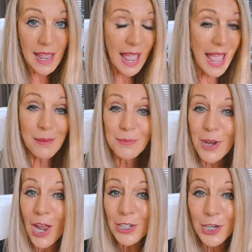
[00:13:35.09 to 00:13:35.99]
I am
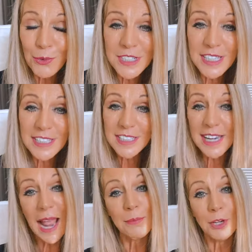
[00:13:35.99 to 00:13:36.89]
not going to resist
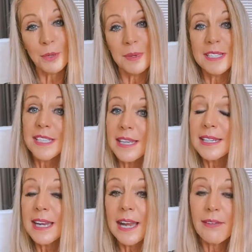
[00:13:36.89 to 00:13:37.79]
it. I'm going to be
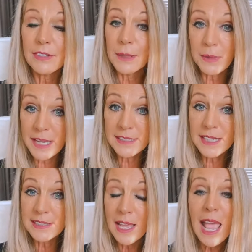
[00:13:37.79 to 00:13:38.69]
seated in heavenly
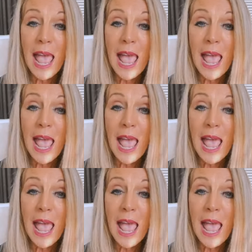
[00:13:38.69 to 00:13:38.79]
places.